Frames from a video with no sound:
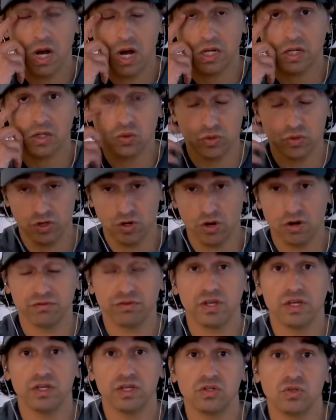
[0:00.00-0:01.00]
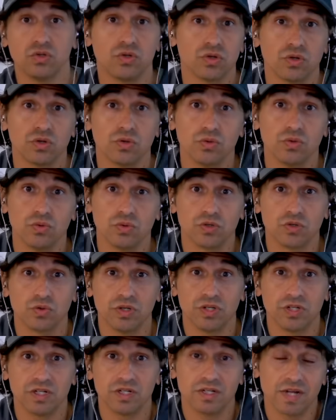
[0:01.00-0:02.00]
including RFK Jr., who
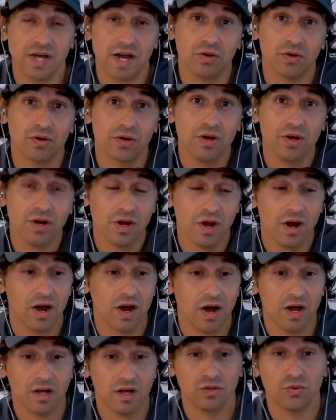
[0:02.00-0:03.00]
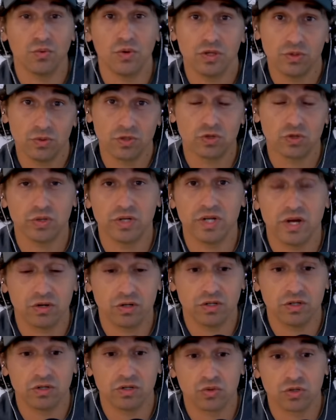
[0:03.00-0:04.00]
tweeted it out the way you would tweet
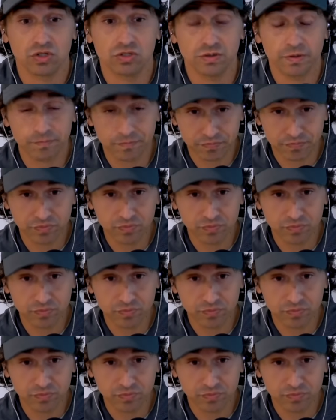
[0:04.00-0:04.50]
out an endorsement.